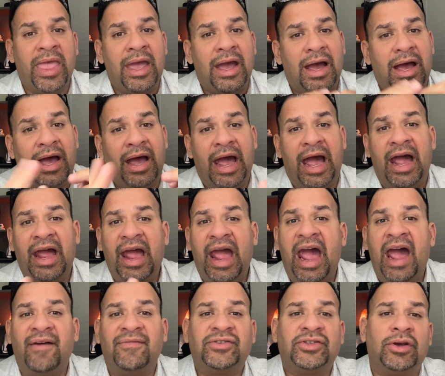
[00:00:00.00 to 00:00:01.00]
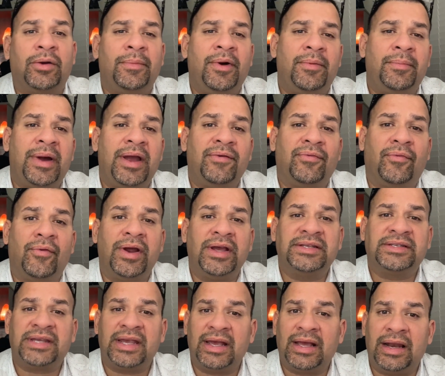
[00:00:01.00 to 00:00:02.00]
Uh, I have some of my
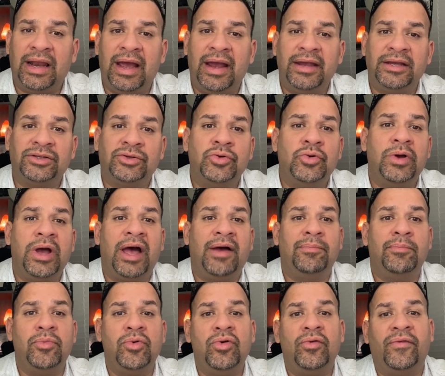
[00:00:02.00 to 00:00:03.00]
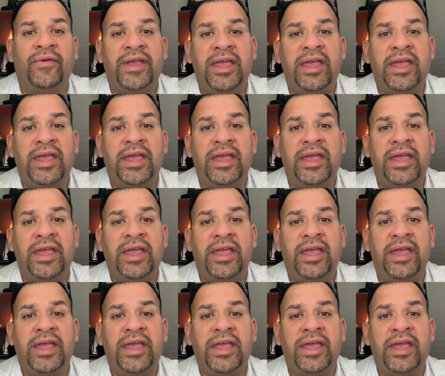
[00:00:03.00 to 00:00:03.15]
friends and clients who have moved